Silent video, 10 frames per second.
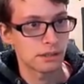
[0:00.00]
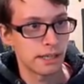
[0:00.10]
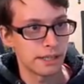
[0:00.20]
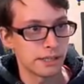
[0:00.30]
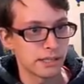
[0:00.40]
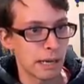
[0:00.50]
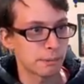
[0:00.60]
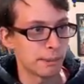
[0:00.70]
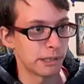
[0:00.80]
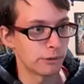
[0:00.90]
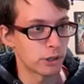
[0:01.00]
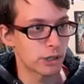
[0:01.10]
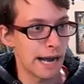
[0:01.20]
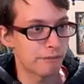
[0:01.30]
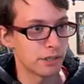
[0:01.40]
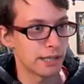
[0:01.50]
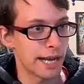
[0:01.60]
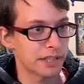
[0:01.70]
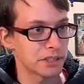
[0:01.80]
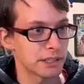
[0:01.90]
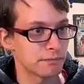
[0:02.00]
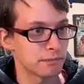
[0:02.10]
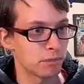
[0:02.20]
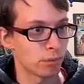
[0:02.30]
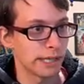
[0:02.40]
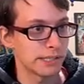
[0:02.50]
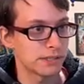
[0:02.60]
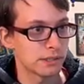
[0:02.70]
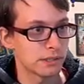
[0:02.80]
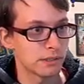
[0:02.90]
I need to stop depending on their draft and actually race.